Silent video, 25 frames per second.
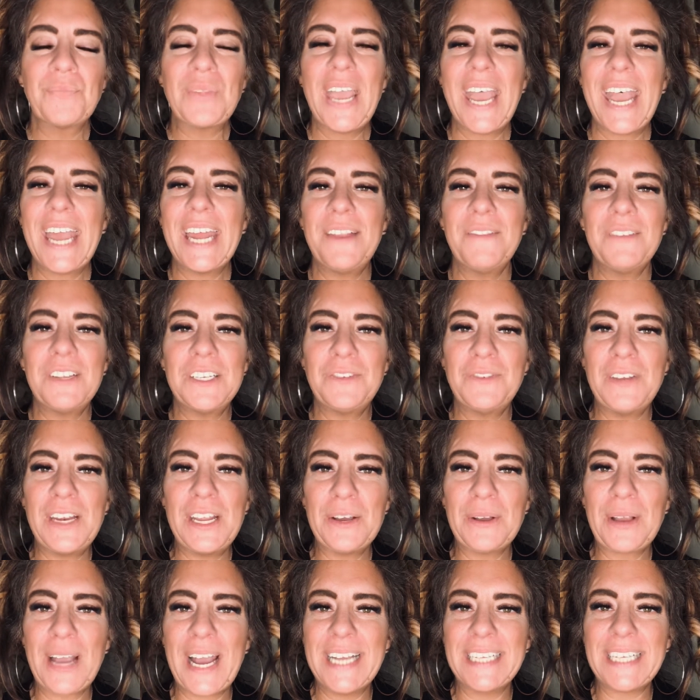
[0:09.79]
And in this video,
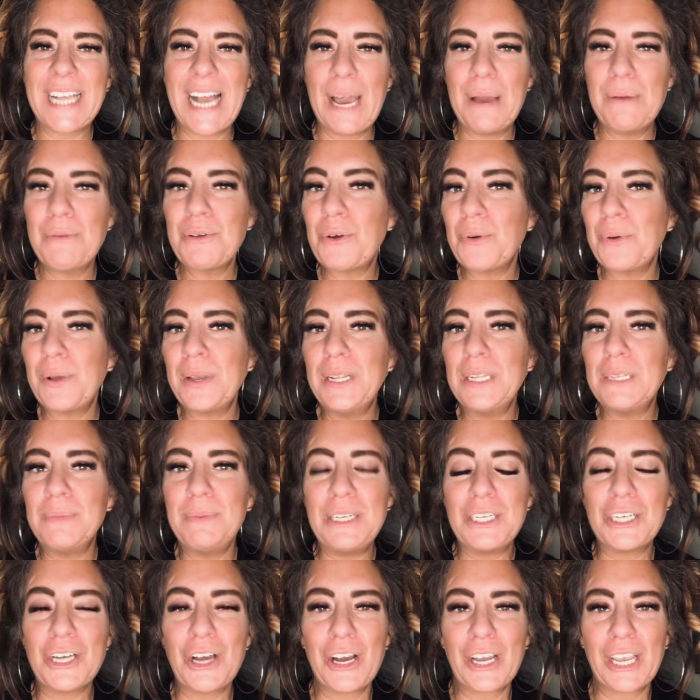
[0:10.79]
guys, I am going to be
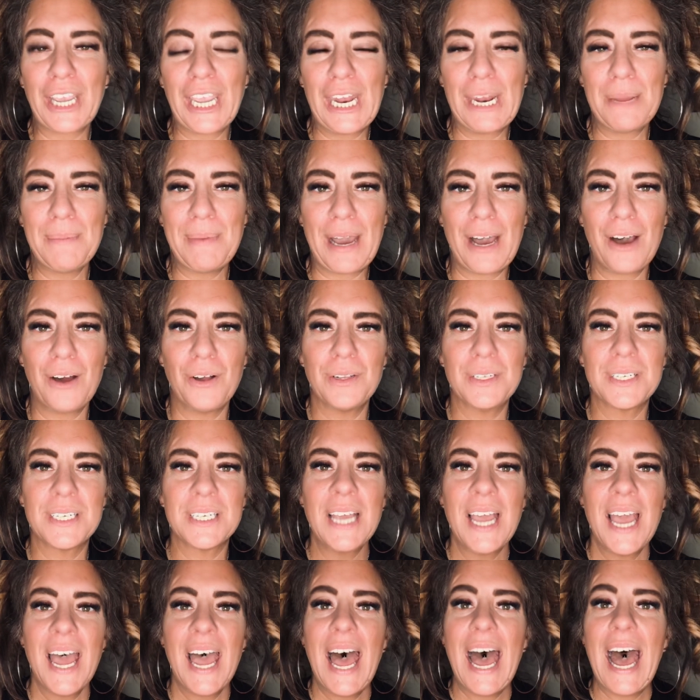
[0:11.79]
talking about
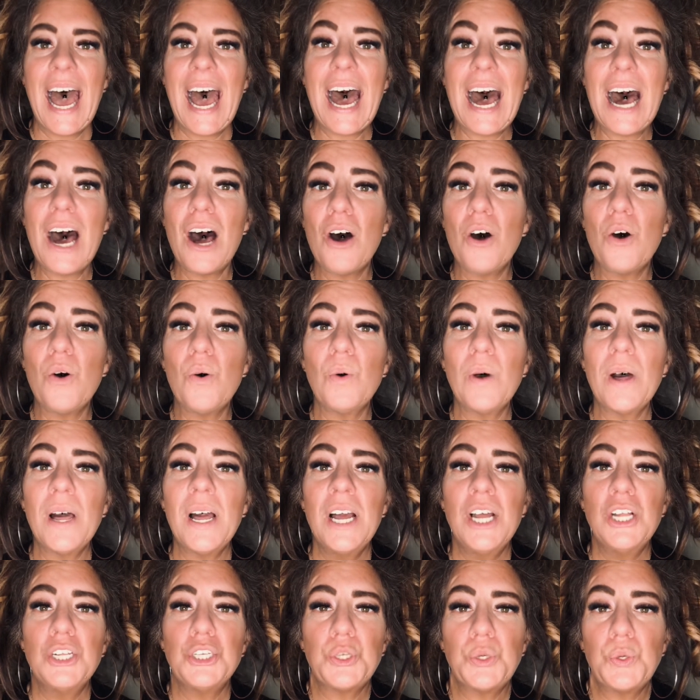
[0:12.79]
how
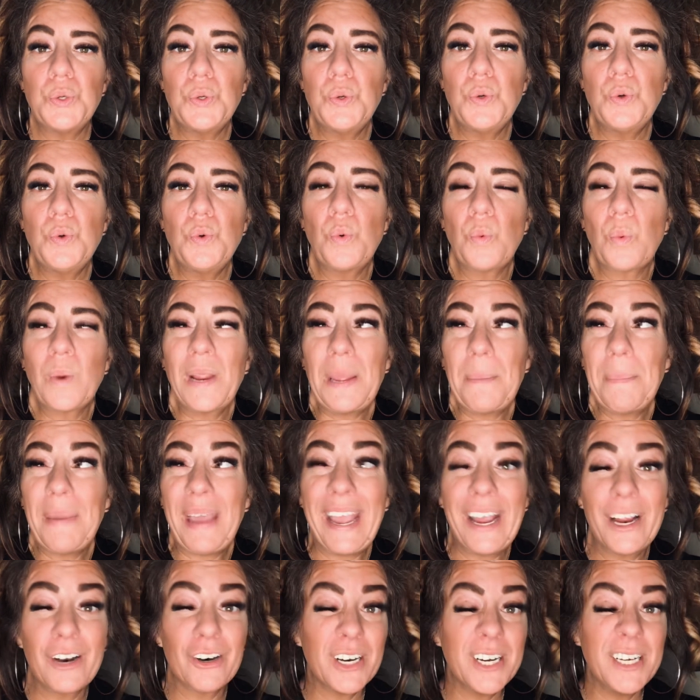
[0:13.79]
to
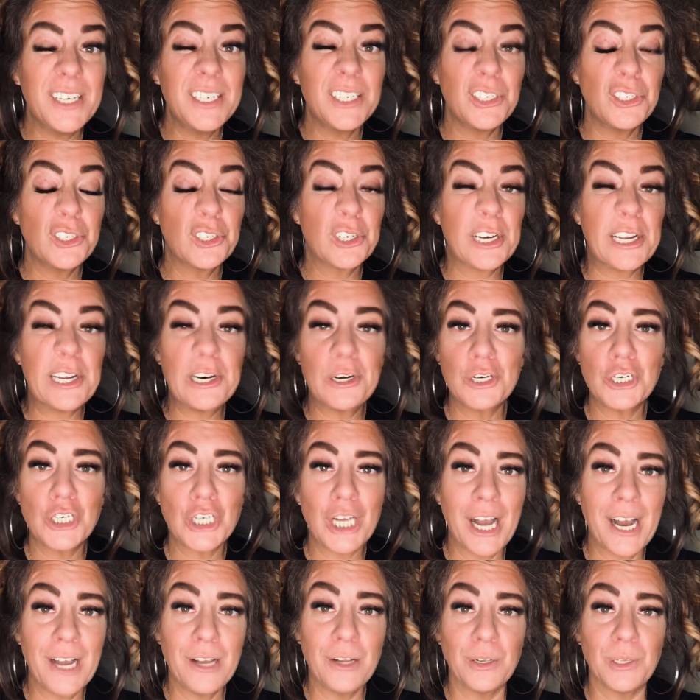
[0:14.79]
reparent your inner
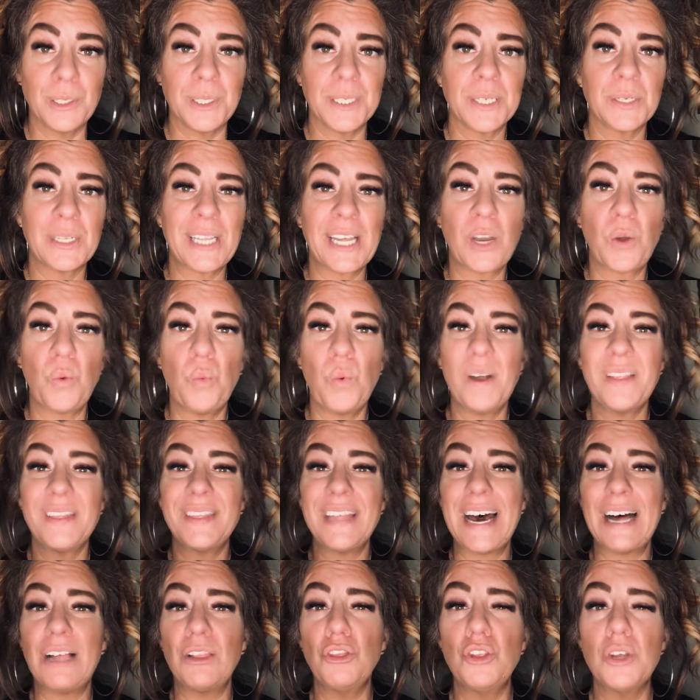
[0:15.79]
child, like what
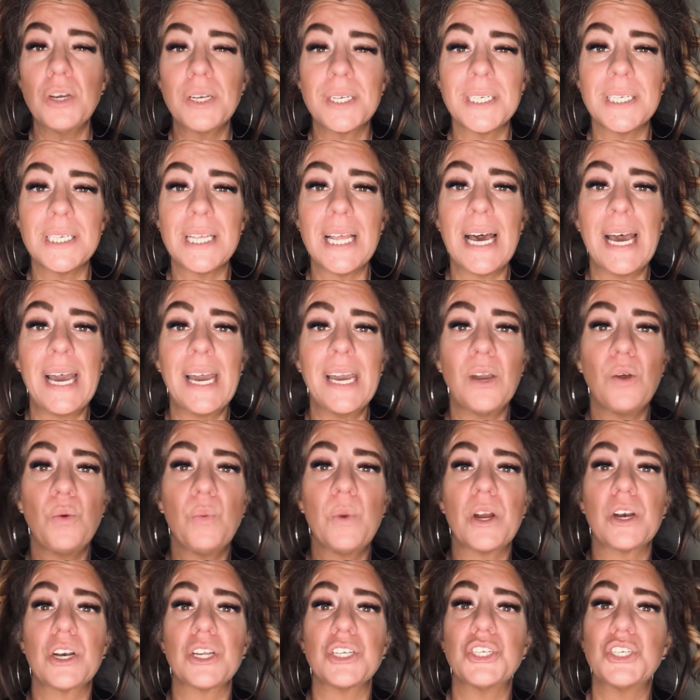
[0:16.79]
that looks like,
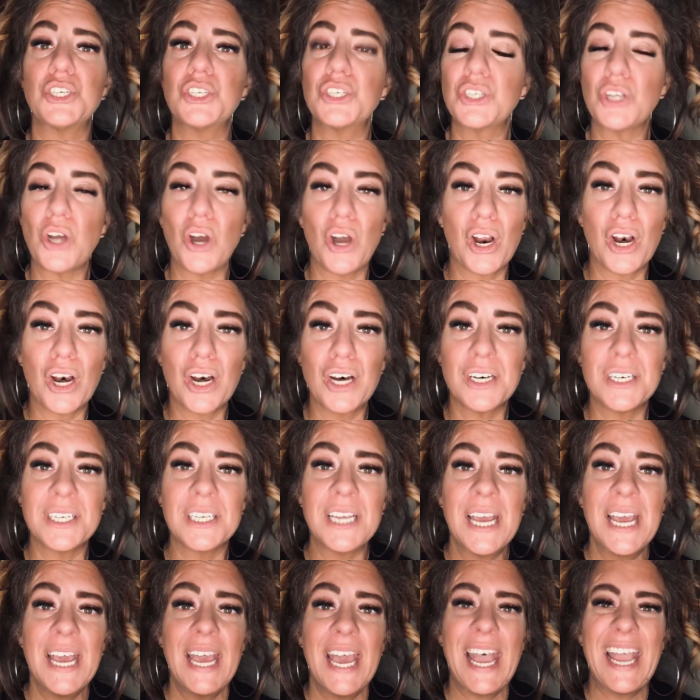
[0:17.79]
where to start,
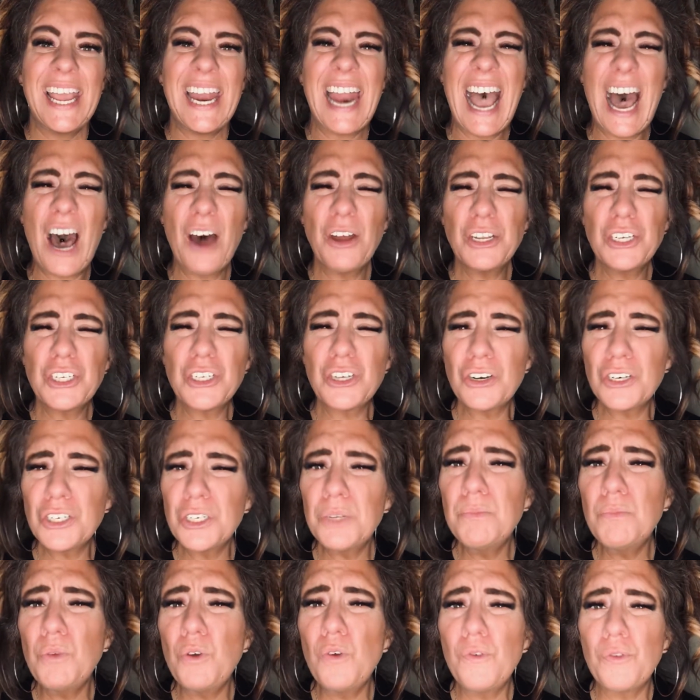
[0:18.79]
and how to start to
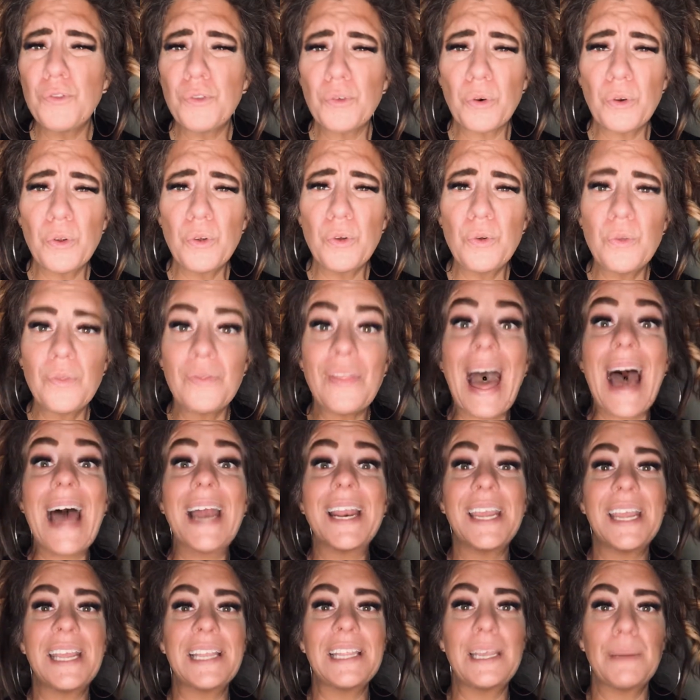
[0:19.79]
move through that
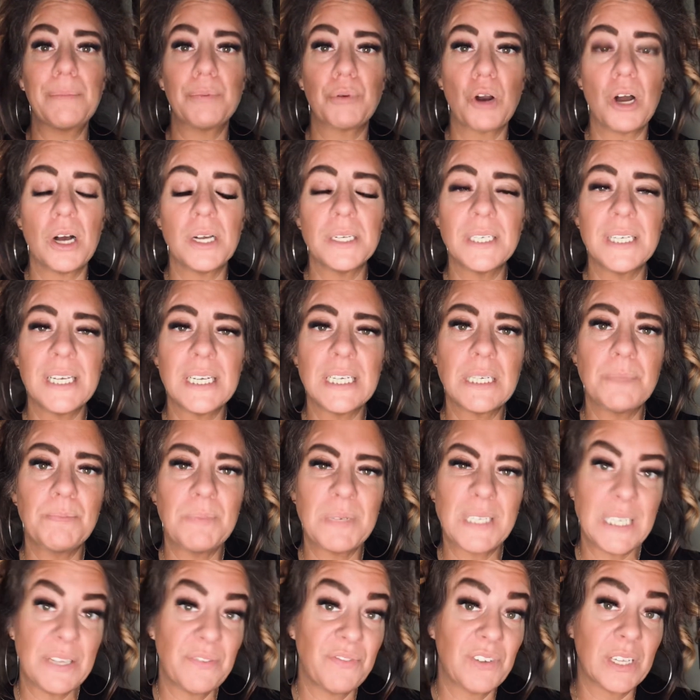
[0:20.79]
healing process
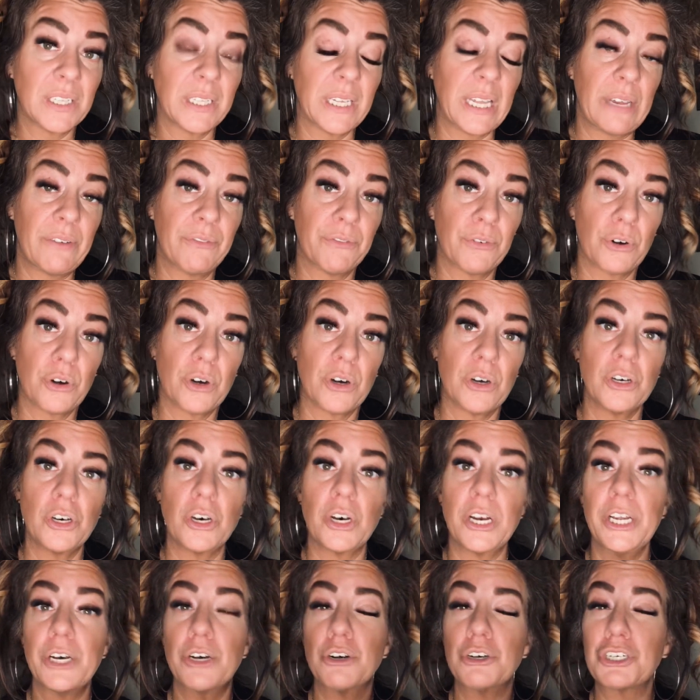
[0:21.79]
specifically for your
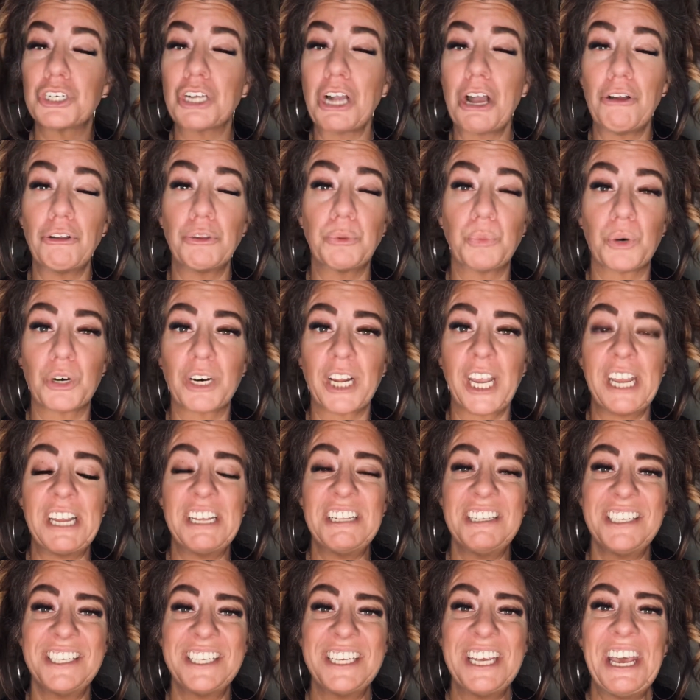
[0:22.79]
inner child
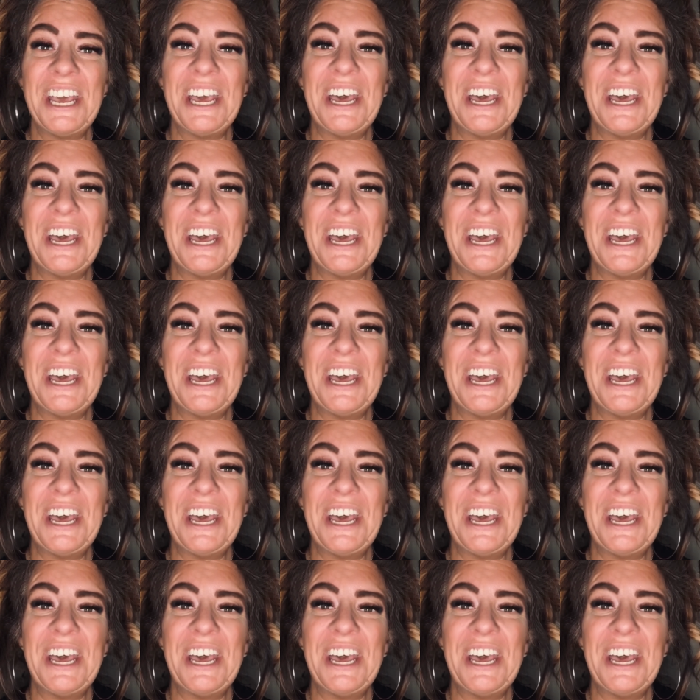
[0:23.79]
workings.